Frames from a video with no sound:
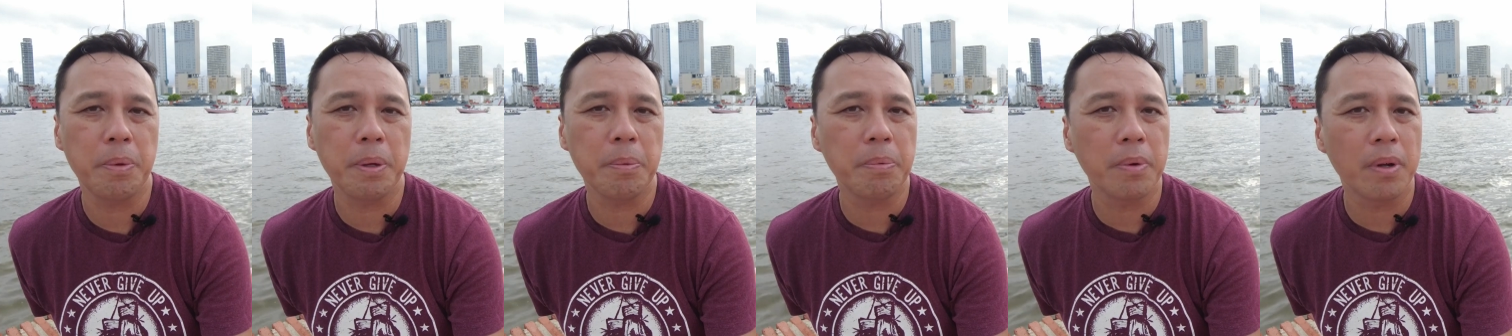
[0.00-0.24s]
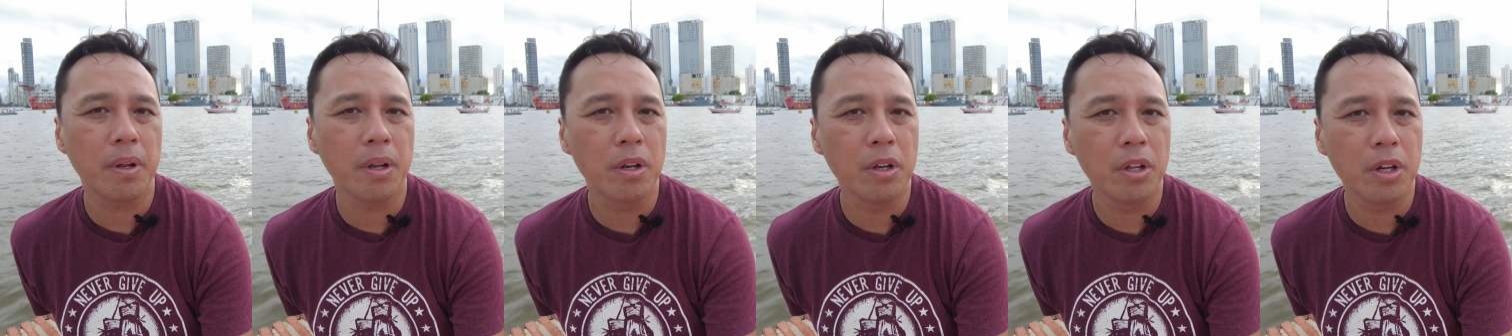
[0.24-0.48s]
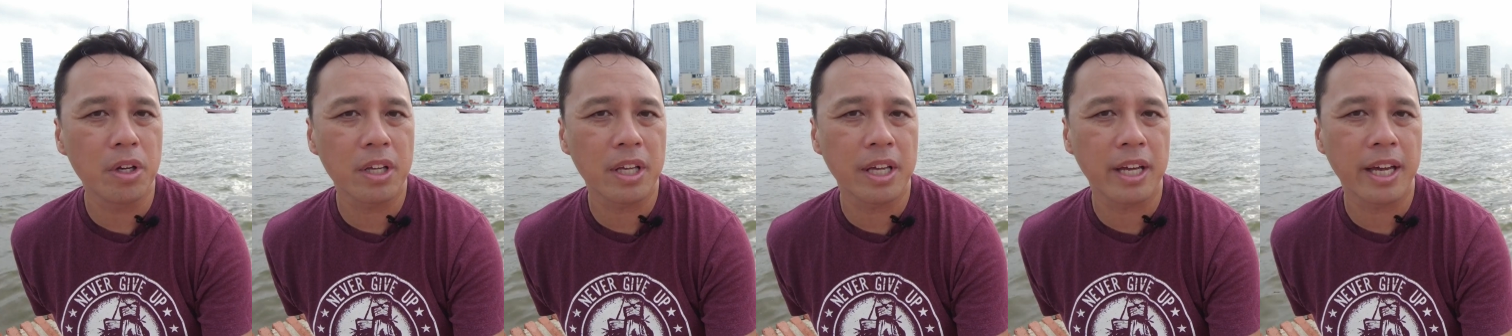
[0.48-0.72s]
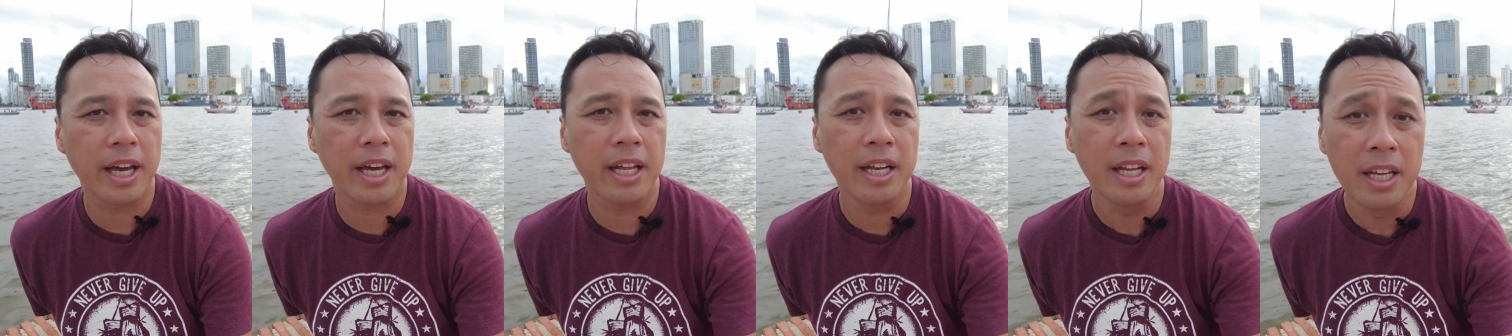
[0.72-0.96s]
People are
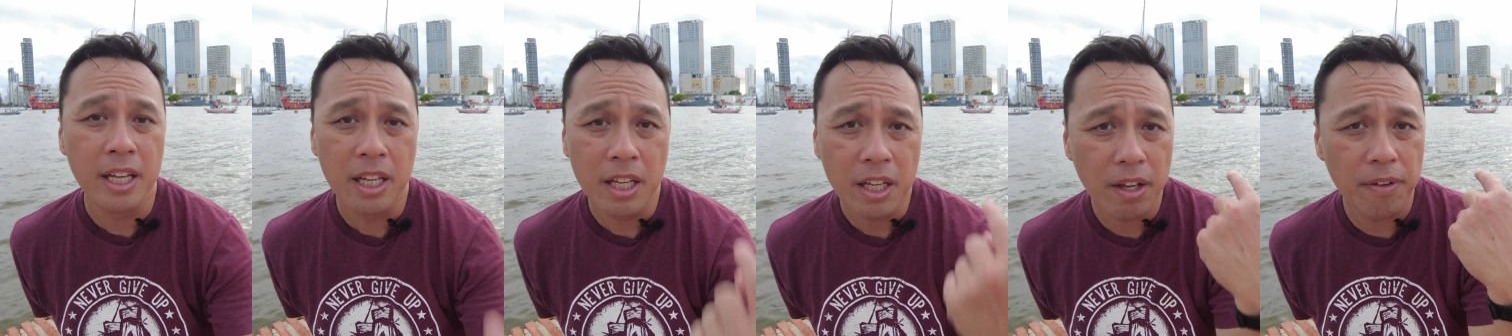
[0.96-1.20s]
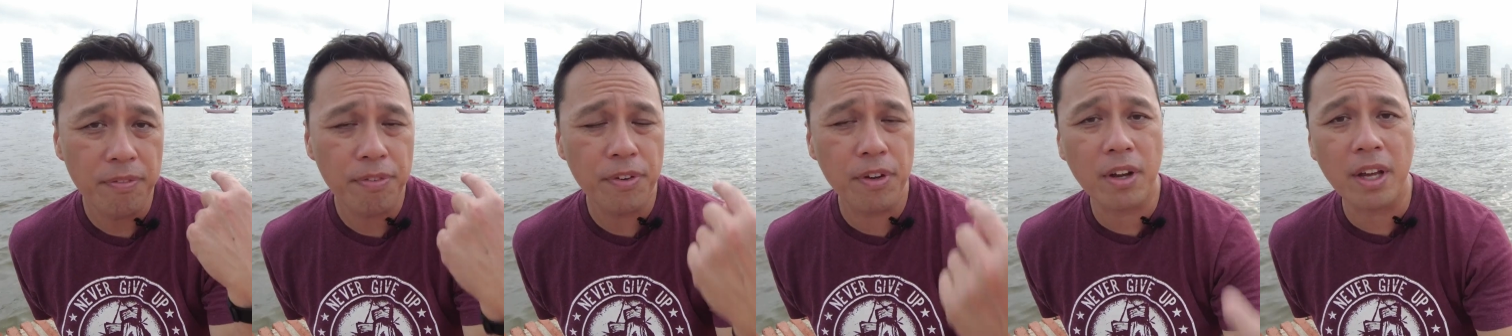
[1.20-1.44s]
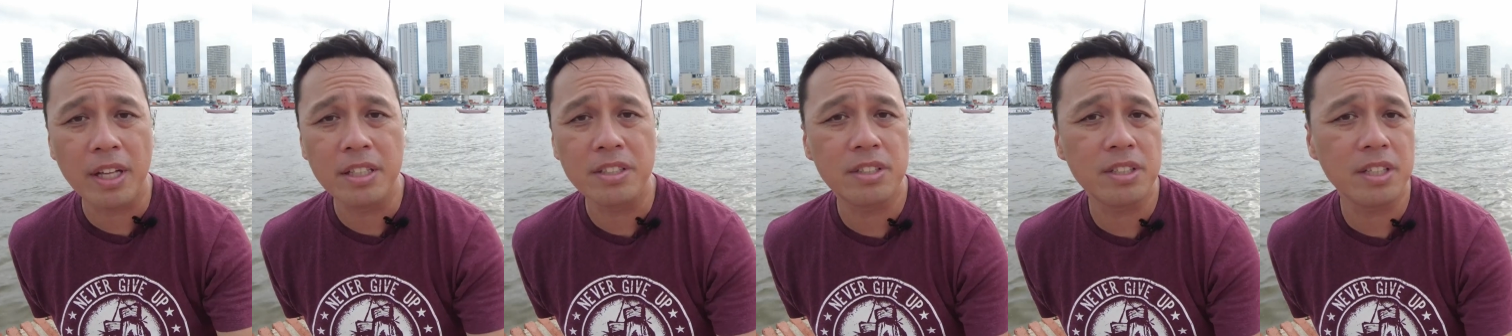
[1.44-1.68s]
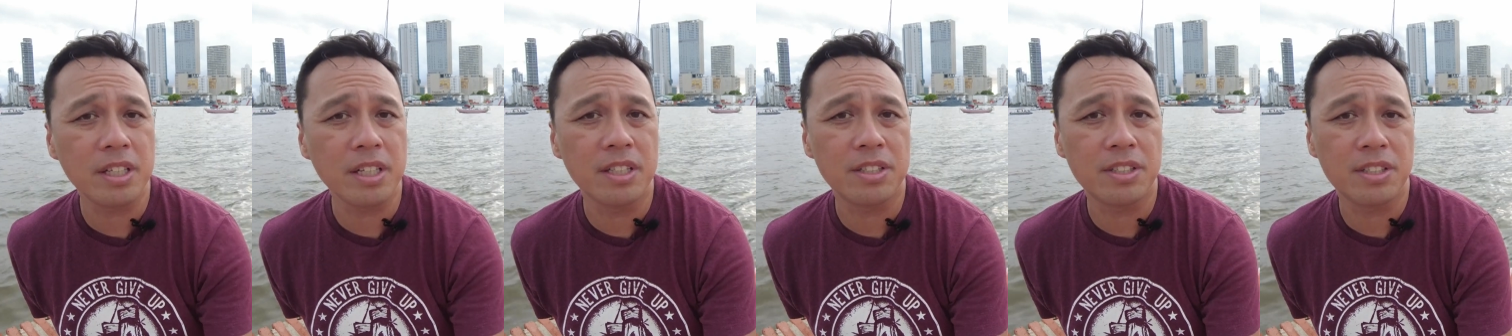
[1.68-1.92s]
looking at, if you can
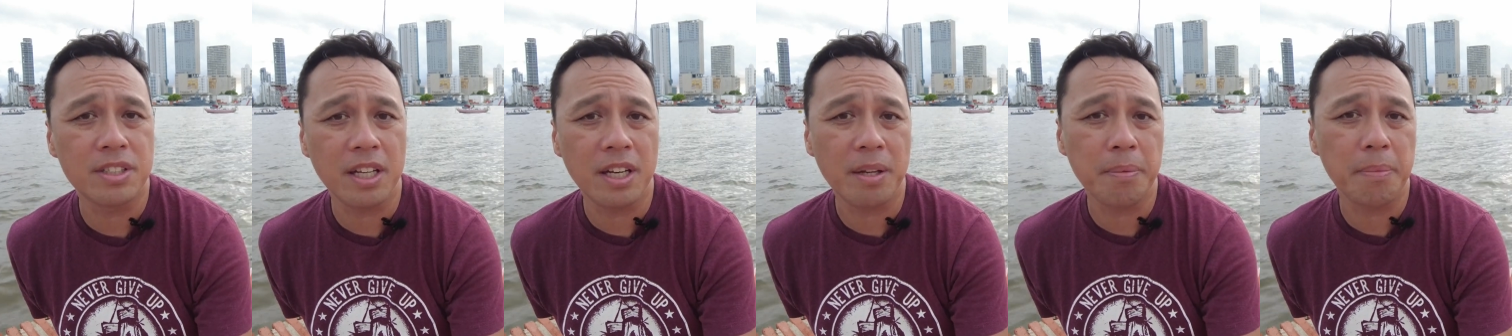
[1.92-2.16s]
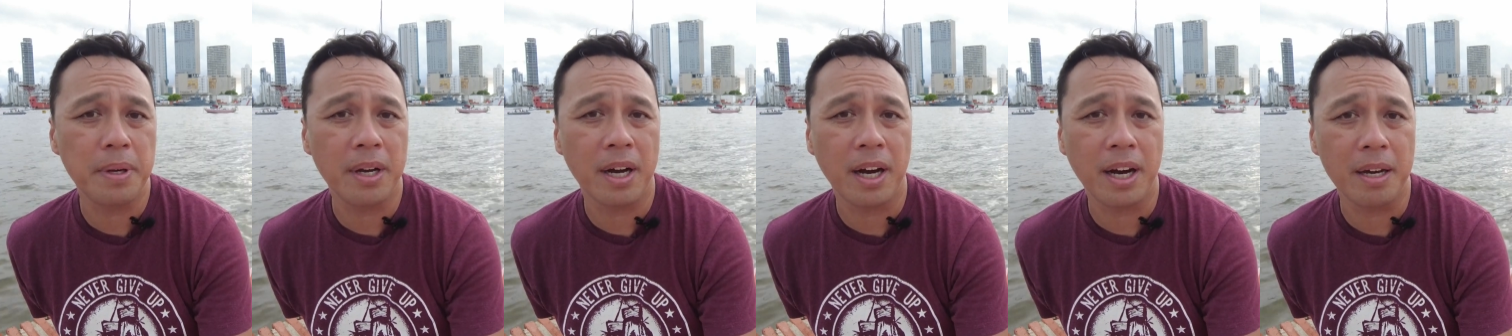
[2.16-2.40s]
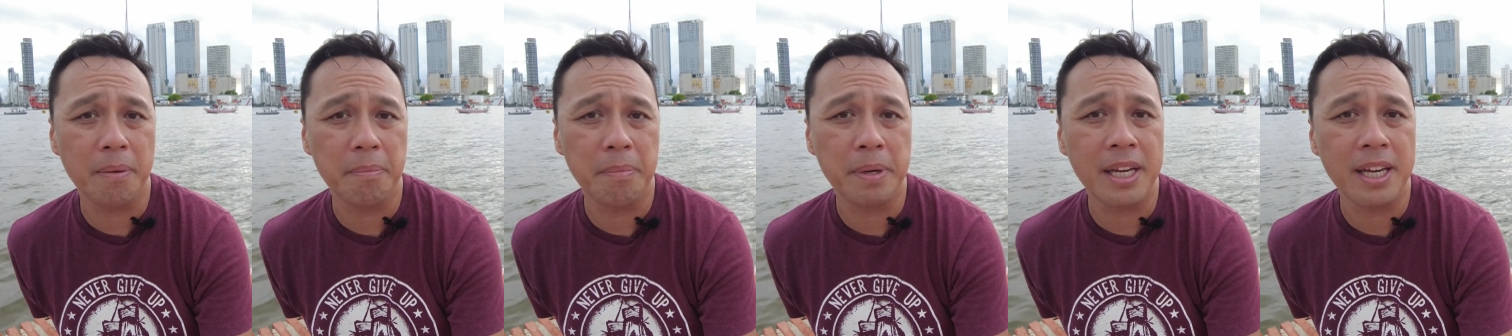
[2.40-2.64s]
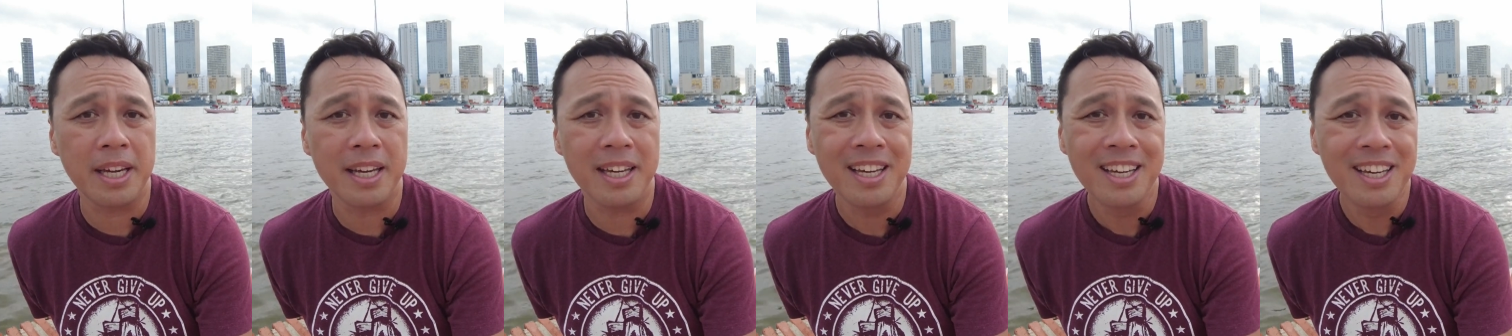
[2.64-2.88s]
see the city behind
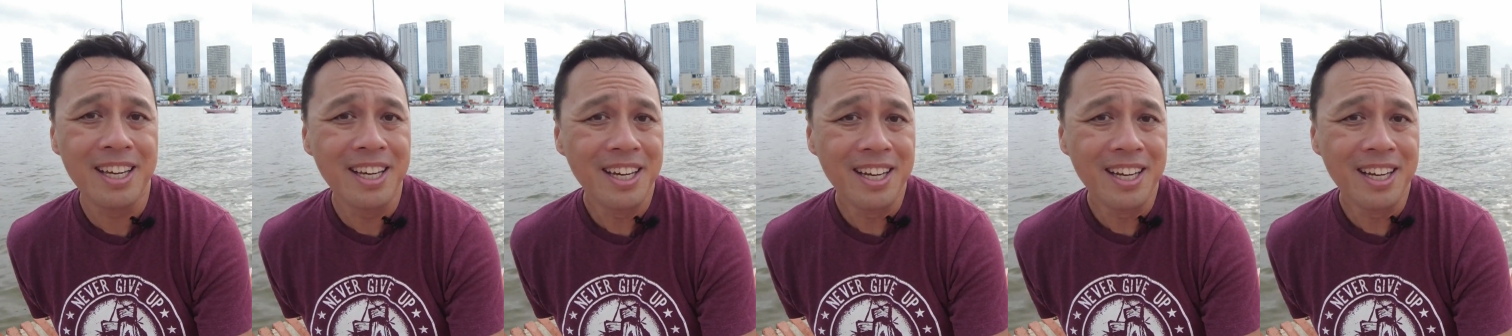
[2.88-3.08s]
me,